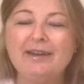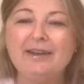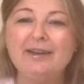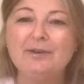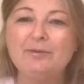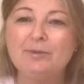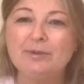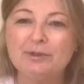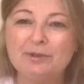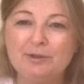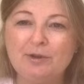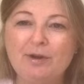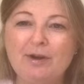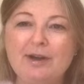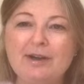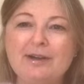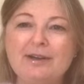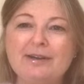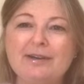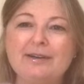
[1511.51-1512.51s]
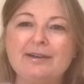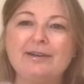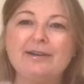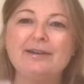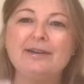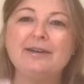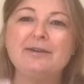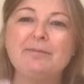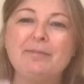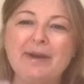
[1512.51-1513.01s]
And we'll talk
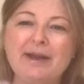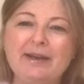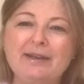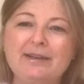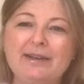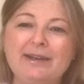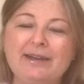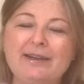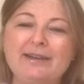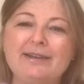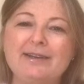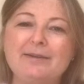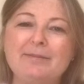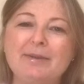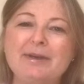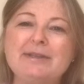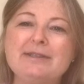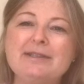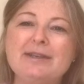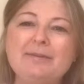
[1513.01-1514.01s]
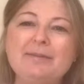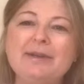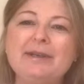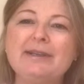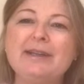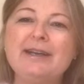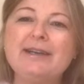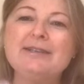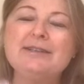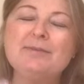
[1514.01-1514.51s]
and meditate about something
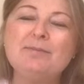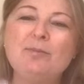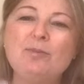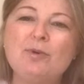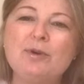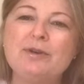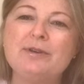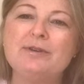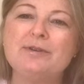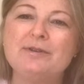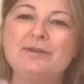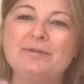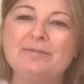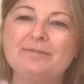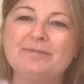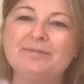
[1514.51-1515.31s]
that is important.